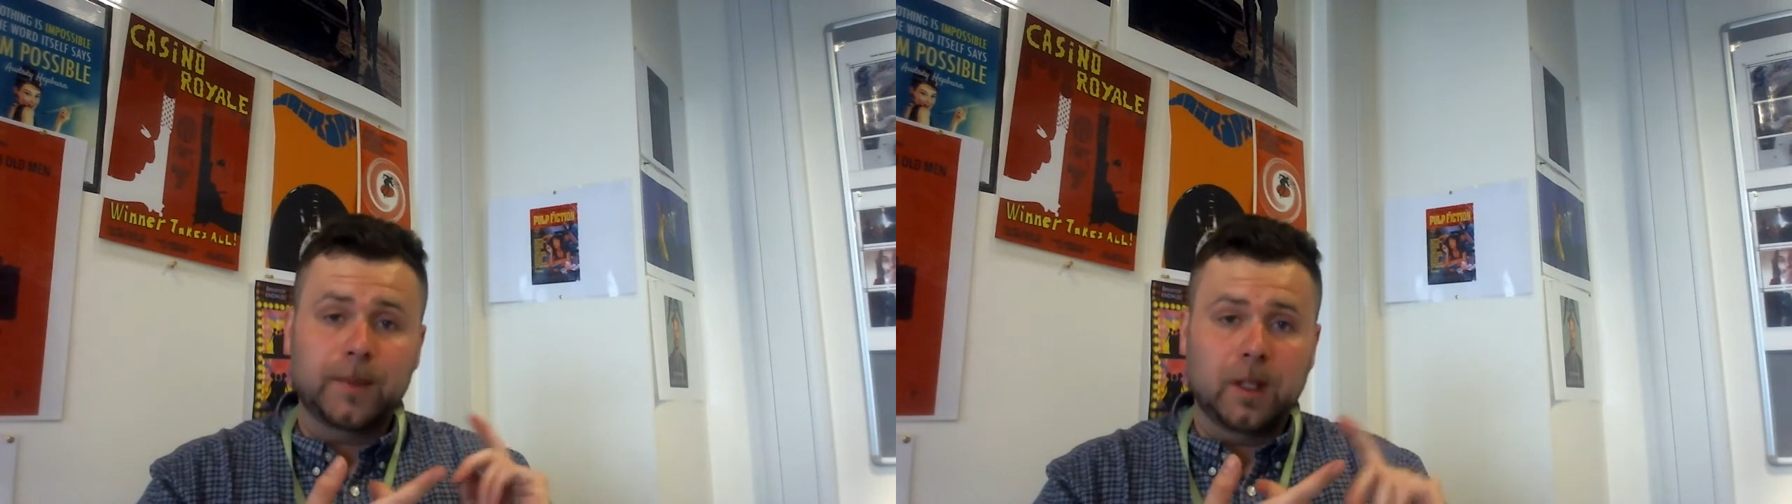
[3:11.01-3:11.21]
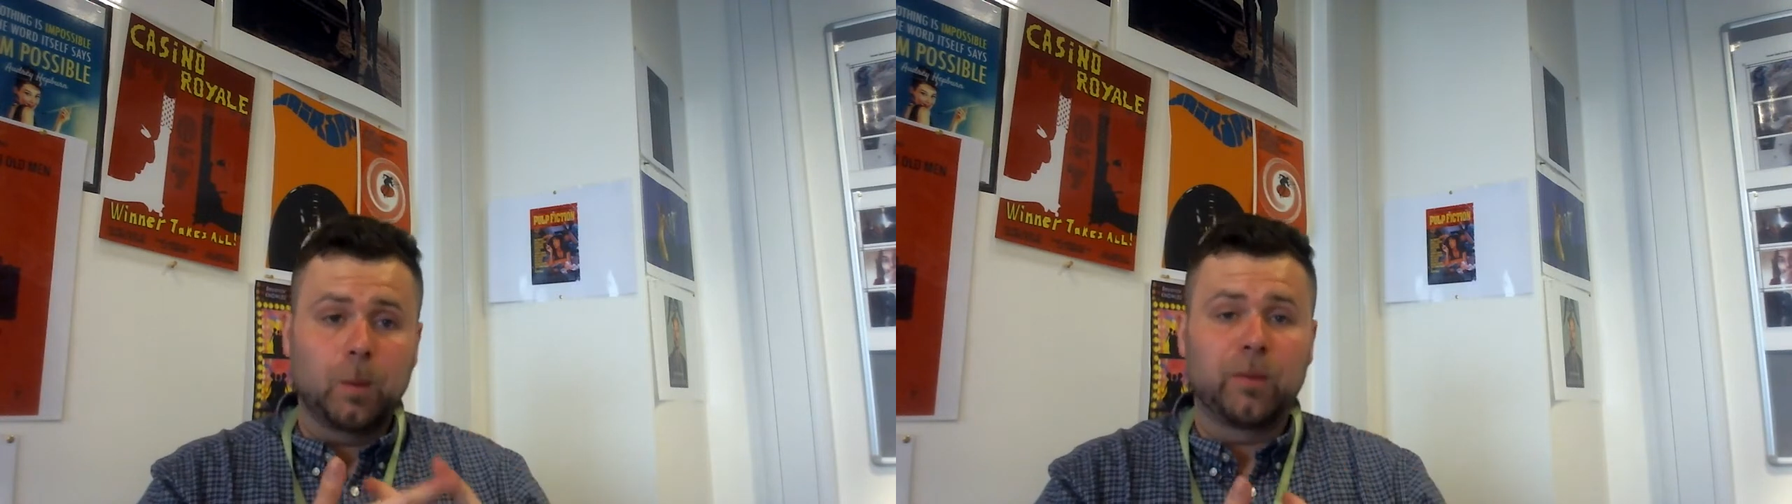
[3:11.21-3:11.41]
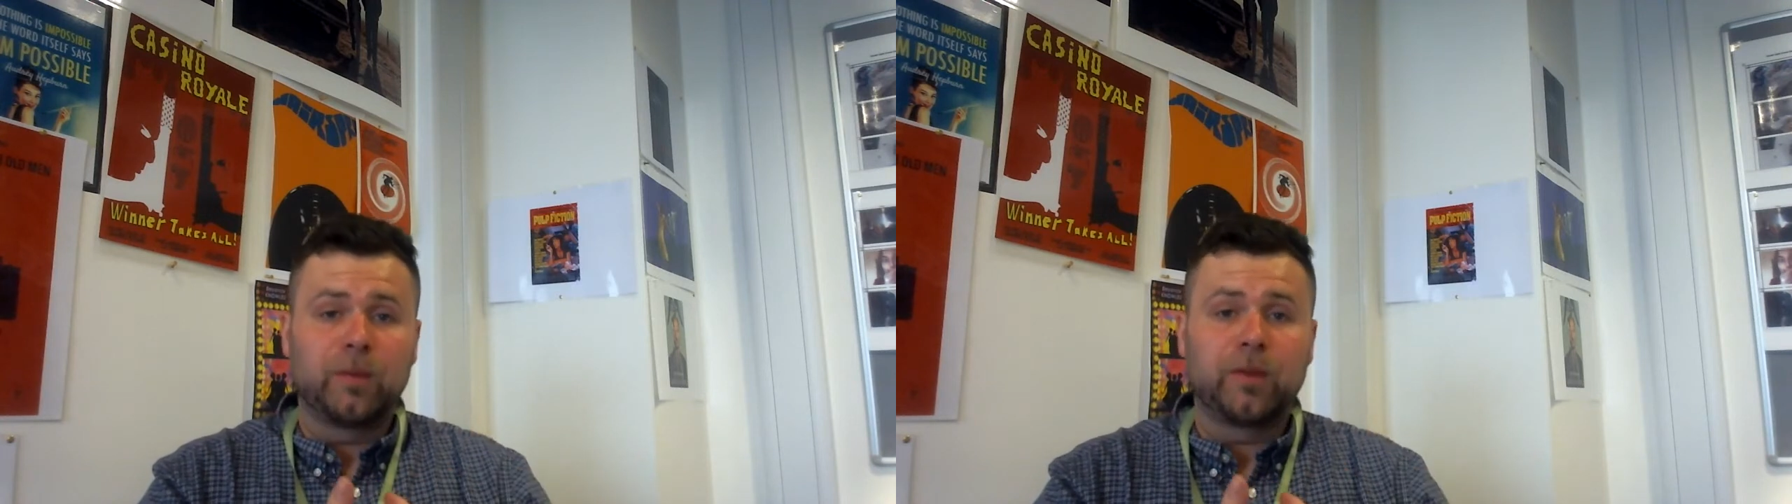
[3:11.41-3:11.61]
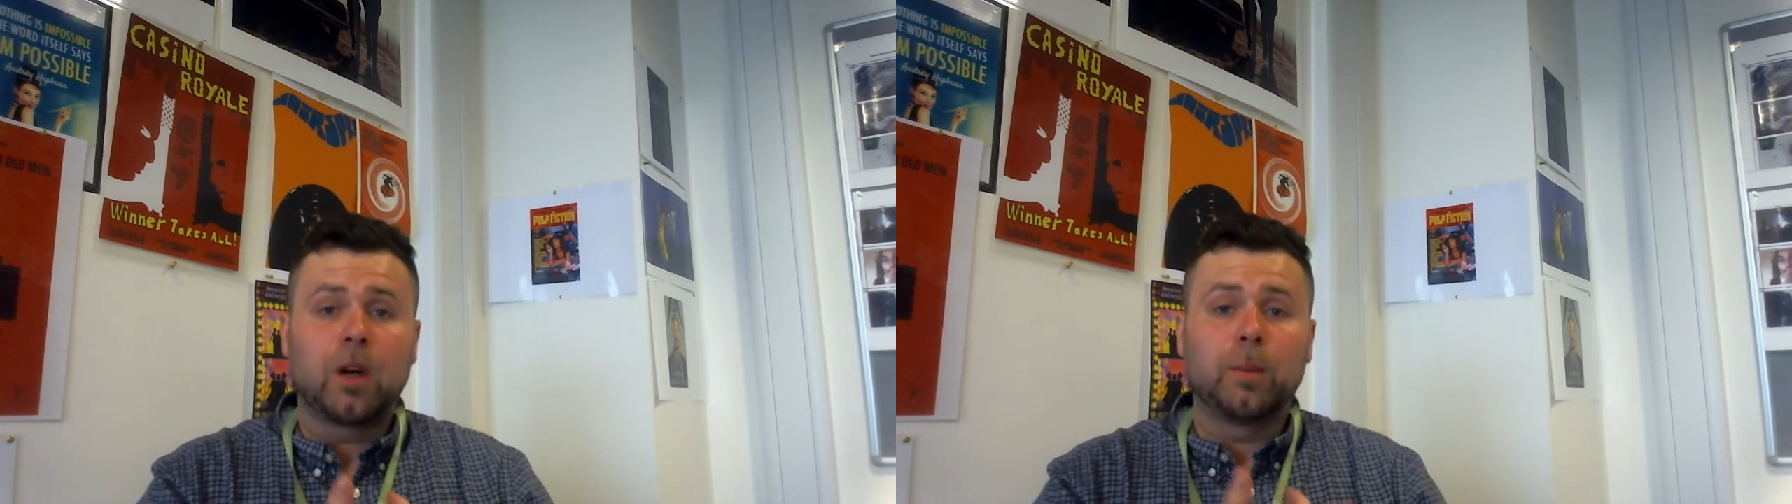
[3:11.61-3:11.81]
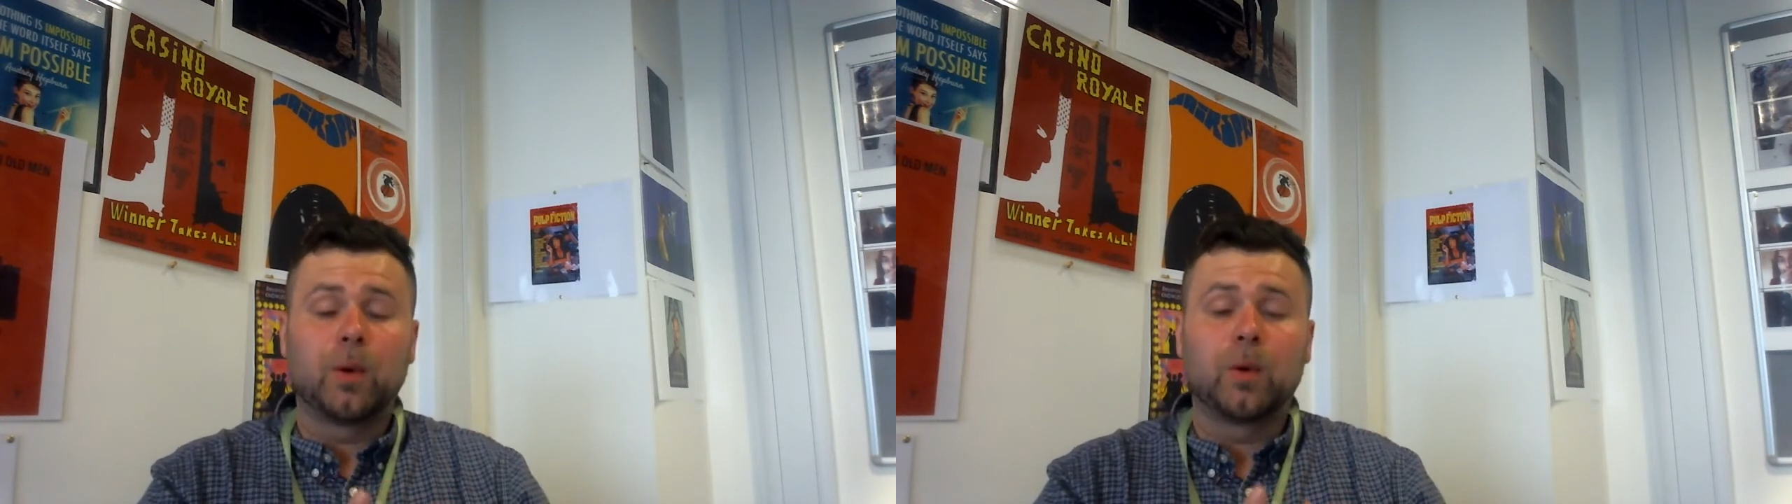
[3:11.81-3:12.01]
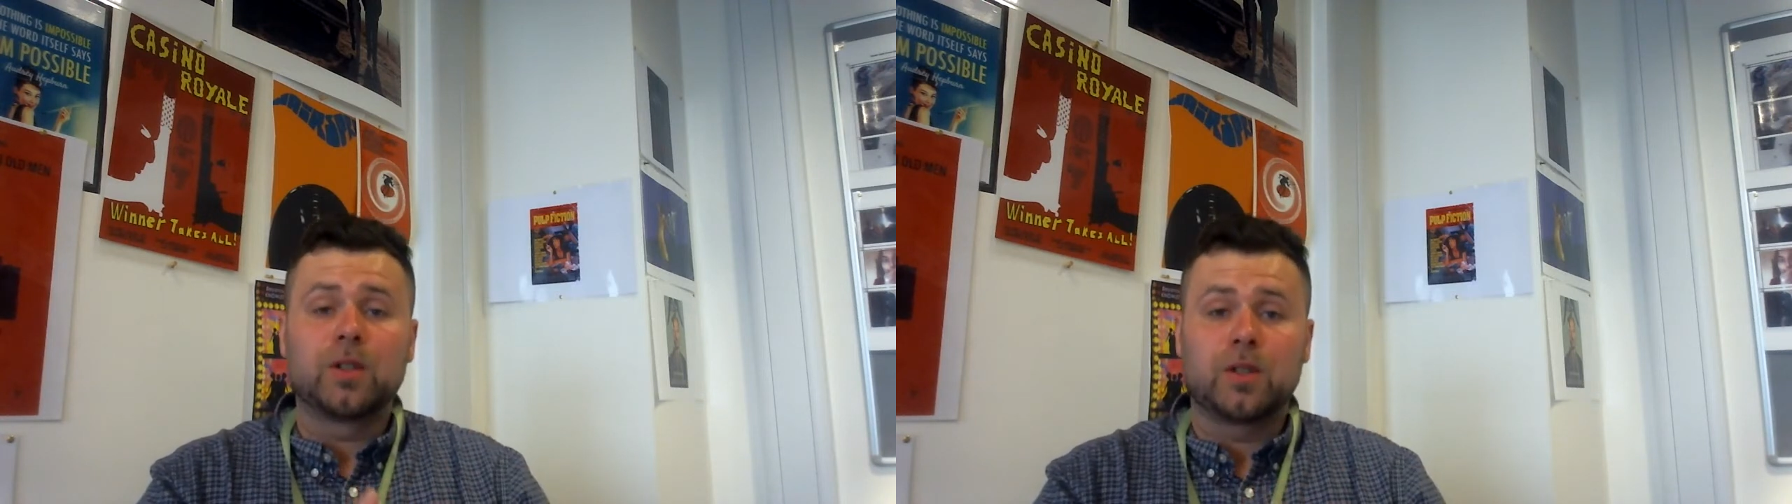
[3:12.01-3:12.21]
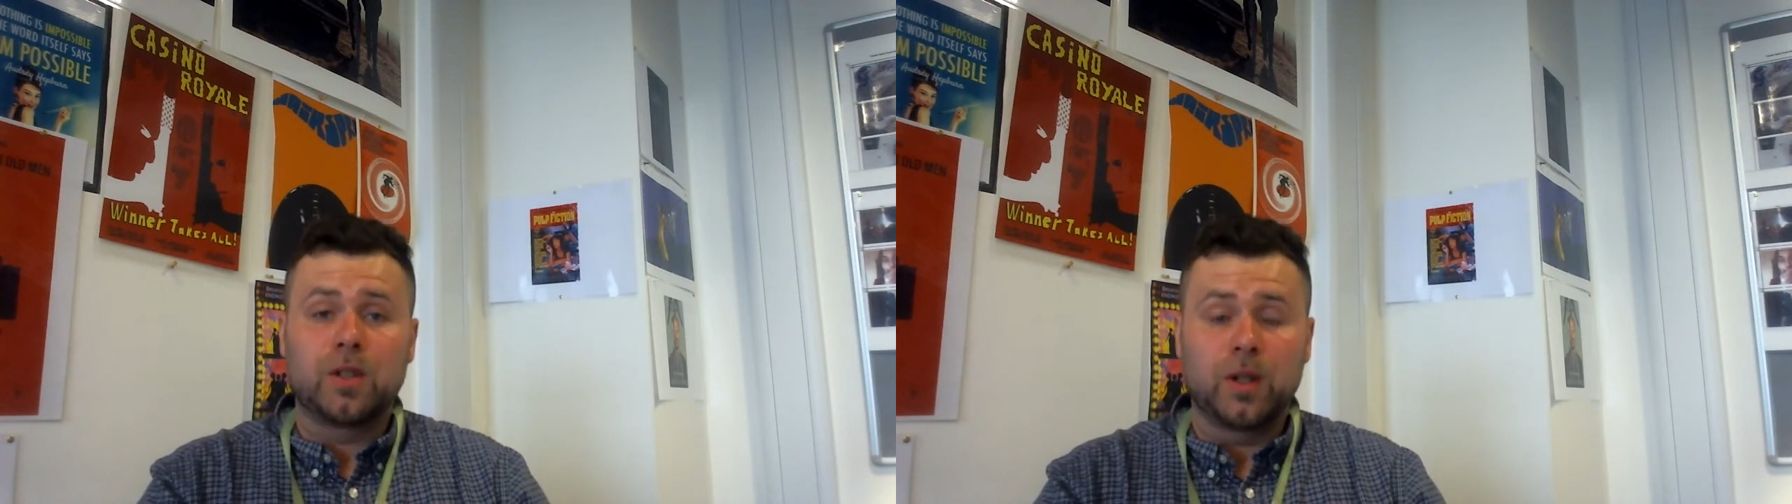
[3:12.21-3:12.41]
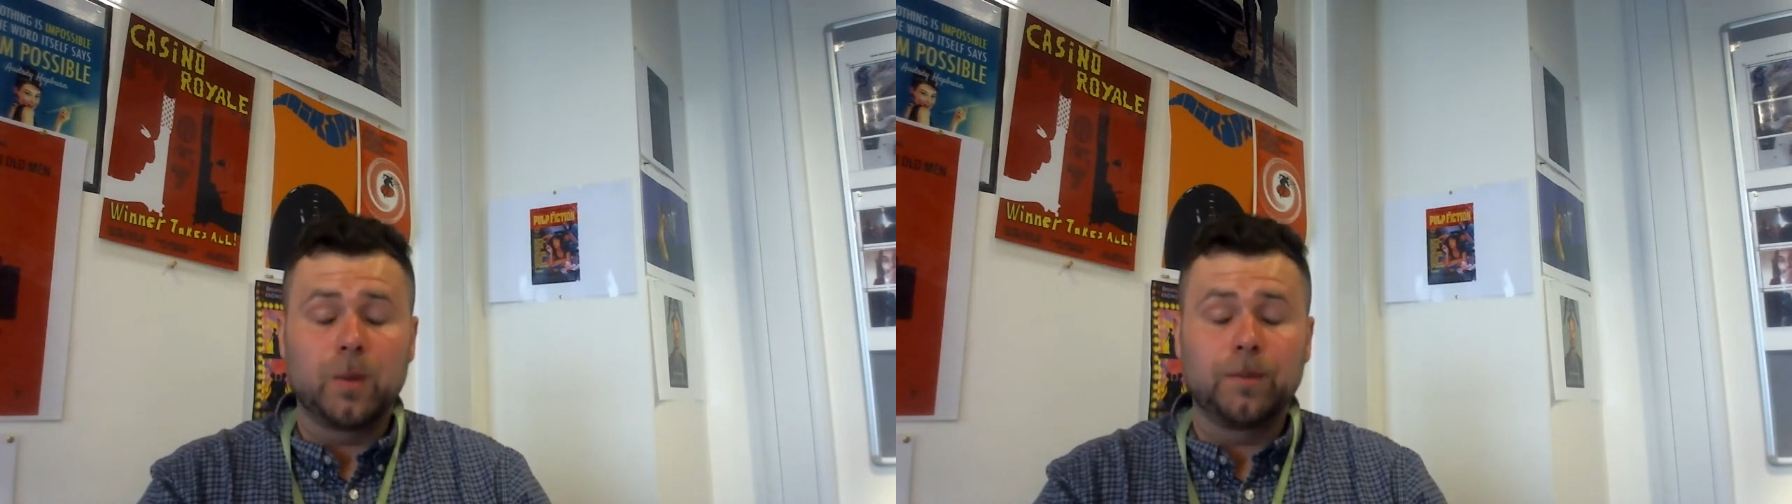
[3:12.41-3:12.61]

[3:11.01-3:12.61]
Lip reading: and one for Component 2.